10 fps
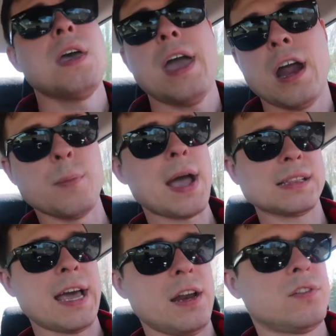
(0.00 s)
Airbag
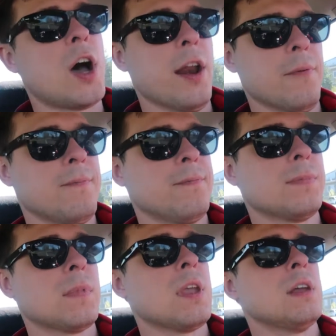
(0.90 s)
light is
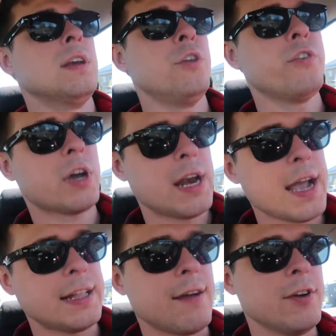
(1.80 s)
on. Did you
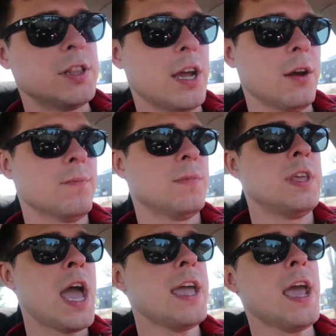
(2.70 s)
connect everything?
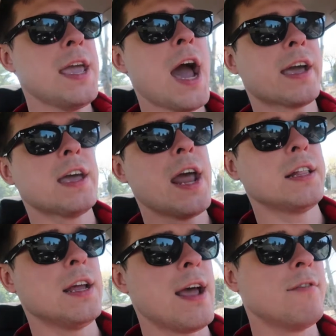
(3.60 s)
Yeah, I
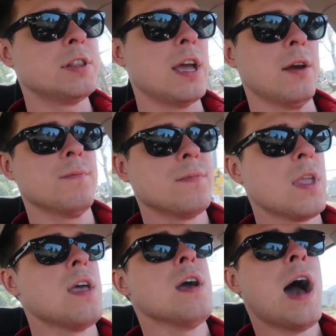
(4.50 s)
connected
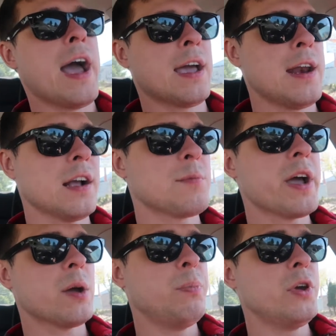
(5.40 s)
everything. I connect my
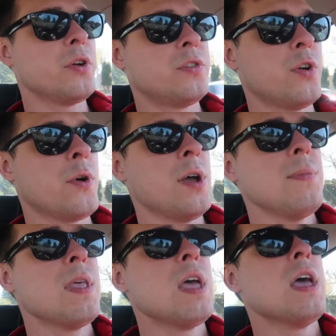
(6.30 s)
computer to it.
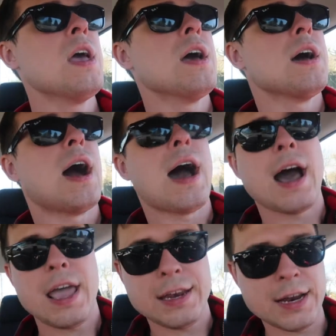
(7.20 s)

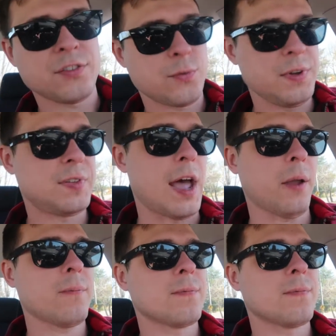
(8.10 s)
It does reset.